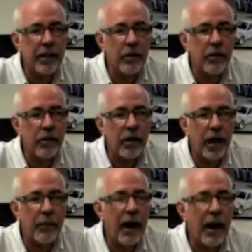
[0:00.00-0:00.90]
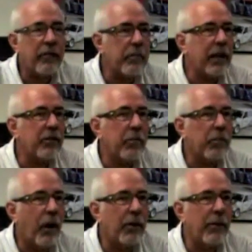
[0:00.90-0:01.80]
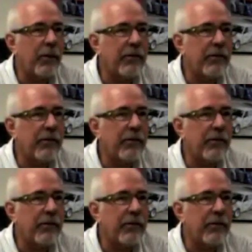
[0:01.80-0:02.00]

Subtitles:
you know, I would have a major problem